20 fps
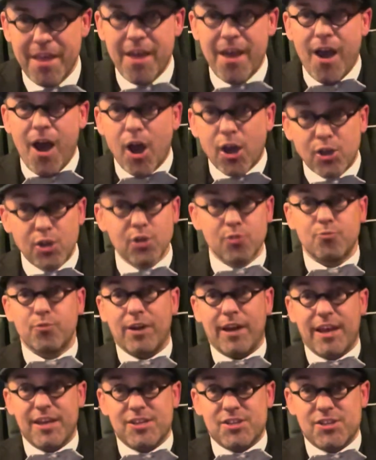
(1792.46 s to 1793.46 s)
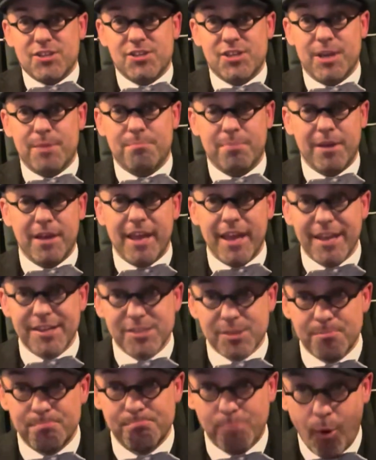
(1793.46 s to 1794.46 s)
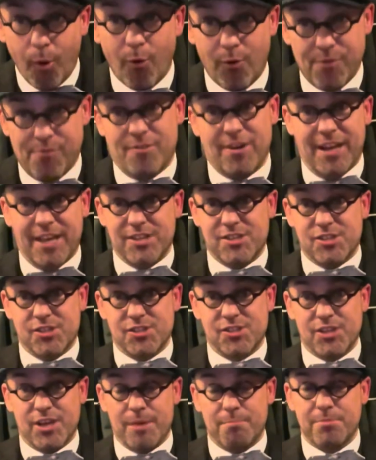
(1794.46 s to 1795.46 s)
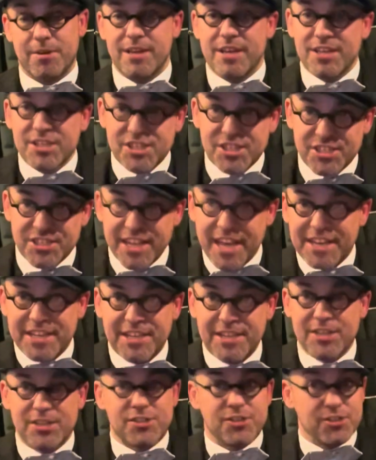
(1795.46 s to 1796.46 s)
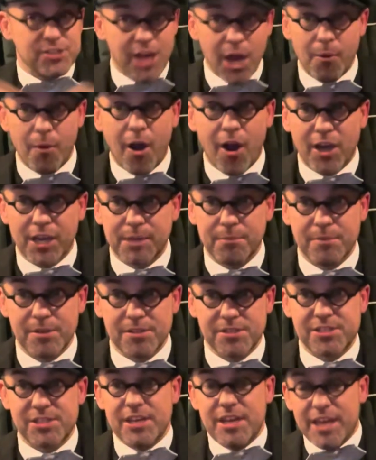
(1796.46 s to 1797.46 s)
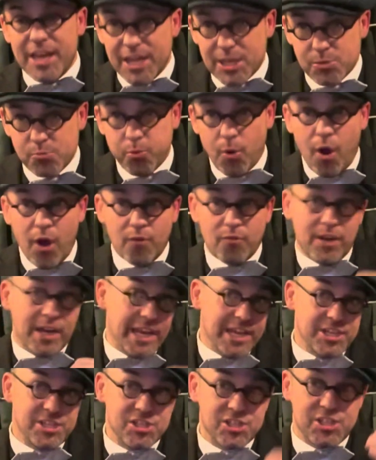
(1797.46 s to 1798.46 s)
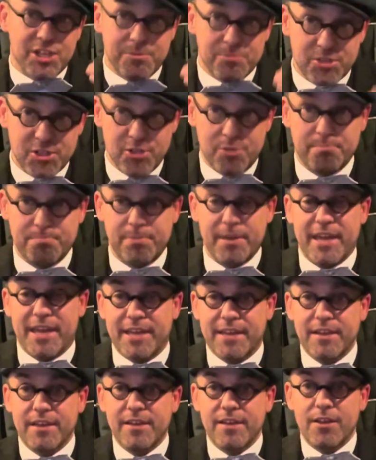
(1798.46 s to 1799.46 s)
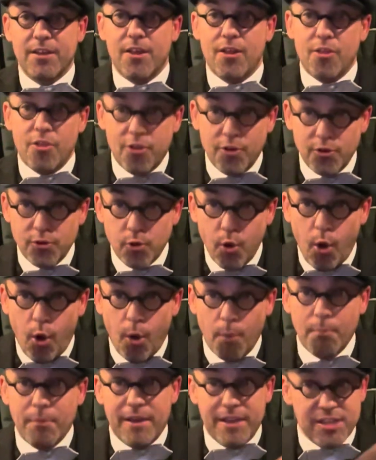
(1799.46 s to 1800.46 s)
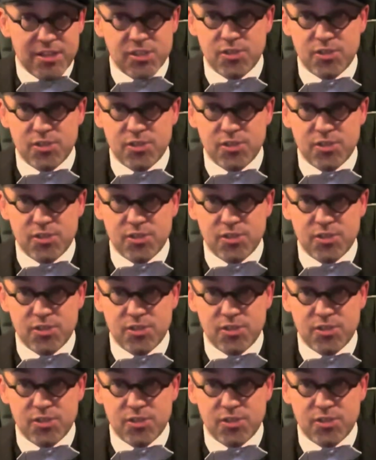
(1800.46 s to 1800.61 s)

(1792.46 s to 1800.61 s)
A good relationship is a boring relationship. Steadiness and no arguments is what a relationship should be. The norm is